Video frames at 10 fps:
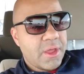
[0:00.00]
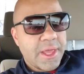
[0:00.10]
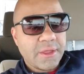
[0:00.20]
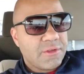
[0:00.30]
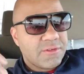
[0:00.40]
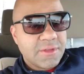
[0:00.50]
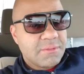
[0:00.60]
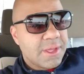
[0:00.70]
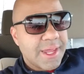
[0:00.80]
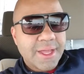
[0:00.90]
Like, you see
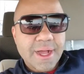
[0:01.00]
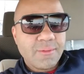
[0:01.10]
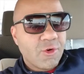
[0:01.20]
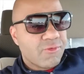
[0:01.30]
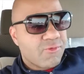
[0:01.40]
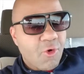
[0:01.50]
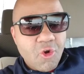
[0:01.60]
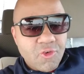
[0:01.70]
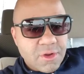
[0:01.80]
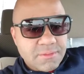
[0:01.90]
me, like, I'm on
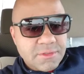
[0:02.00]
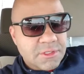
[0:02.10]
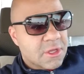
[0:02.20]
forums